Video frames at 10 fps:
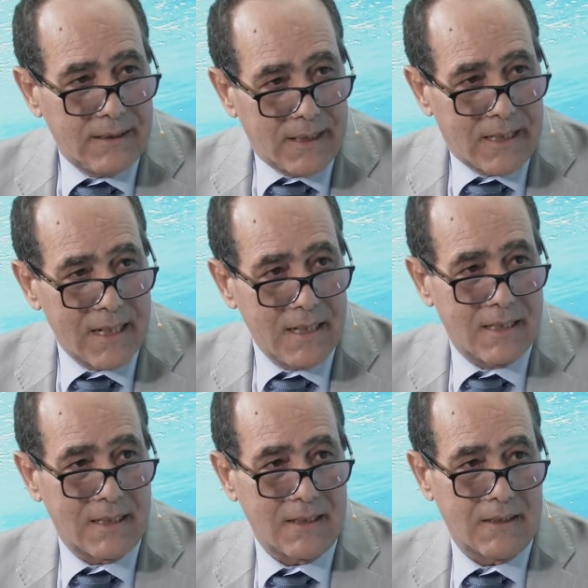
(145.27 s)

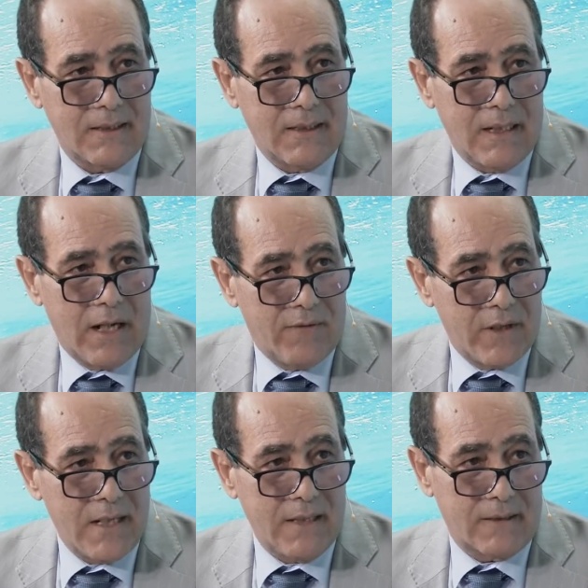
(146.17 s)
decrease
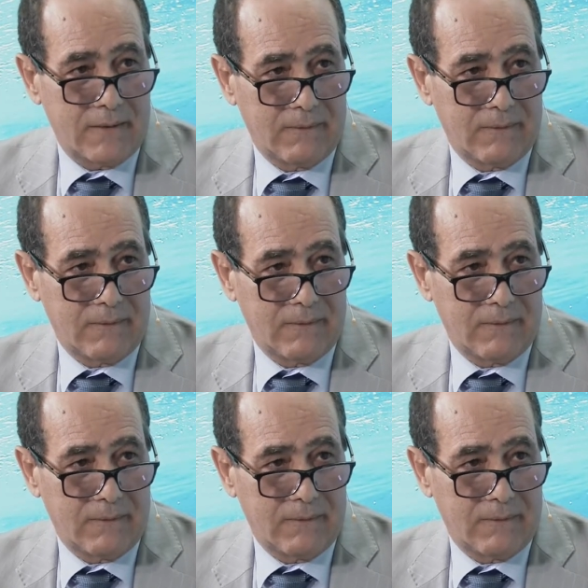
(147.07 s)
every year.